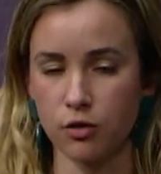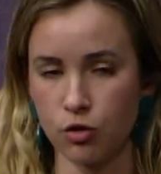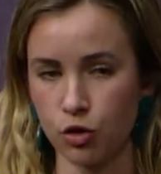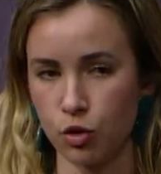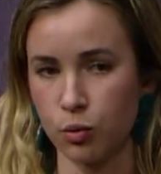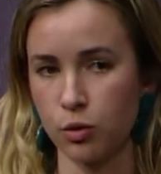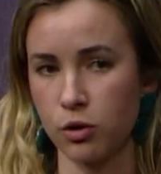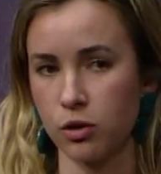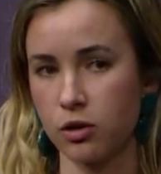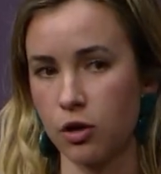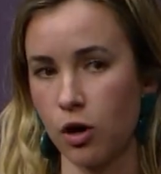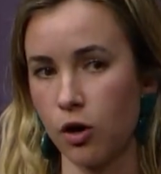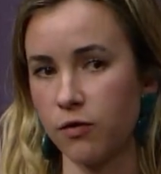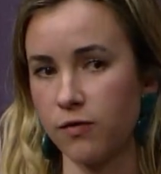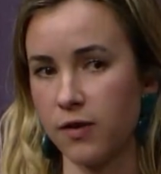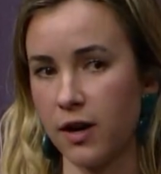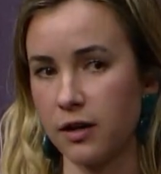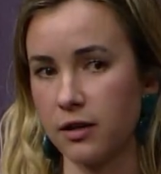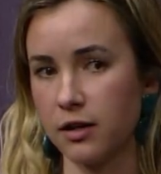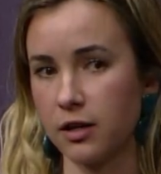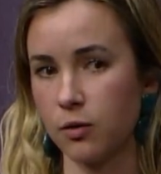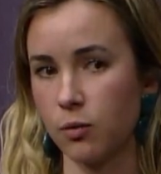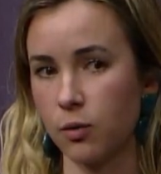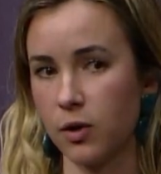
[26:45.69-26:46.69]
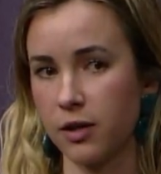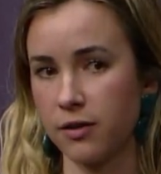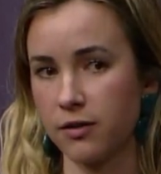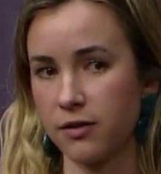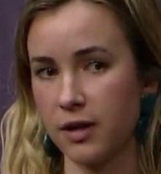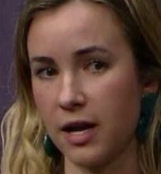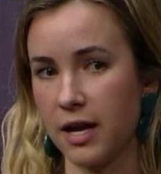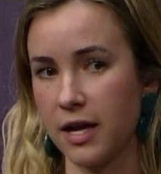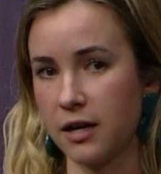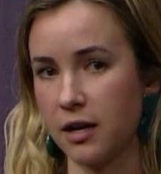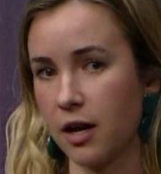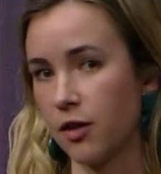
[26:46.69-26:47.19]
the group we were co-founding
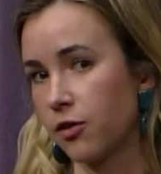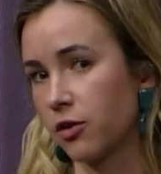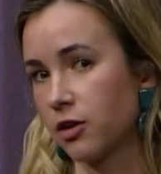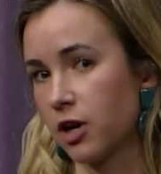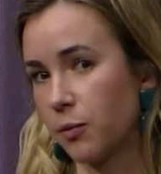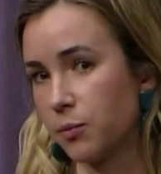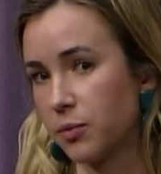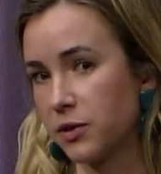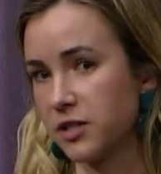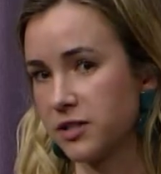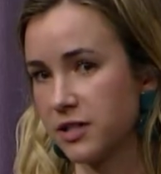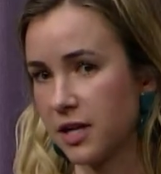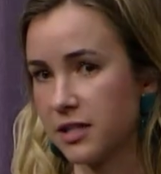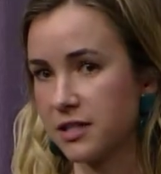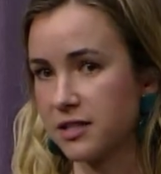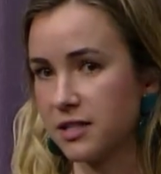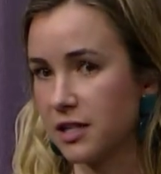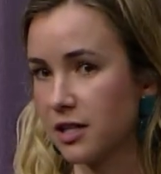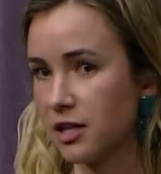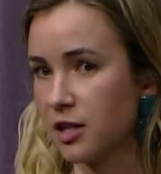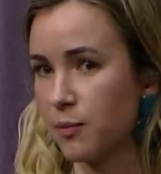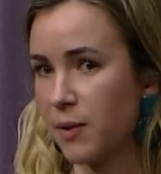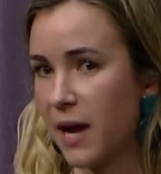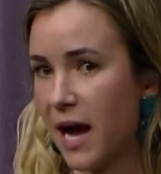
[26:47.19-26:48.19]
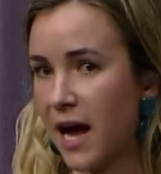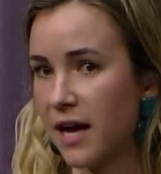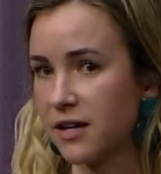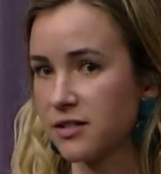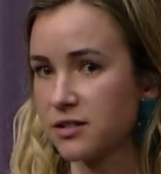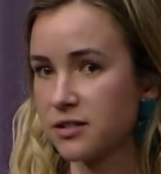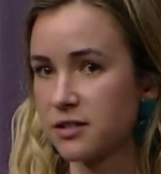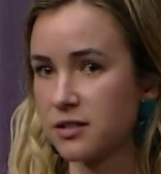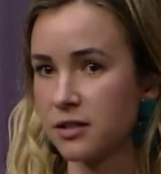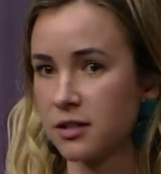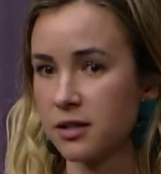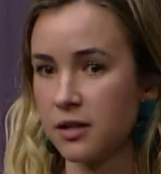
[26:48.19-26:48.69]
with and other companies I'd seen in the
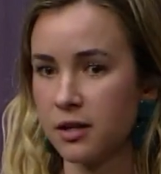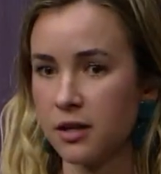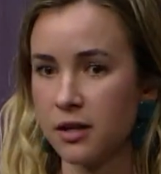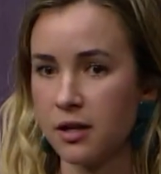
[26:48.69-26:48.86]
past.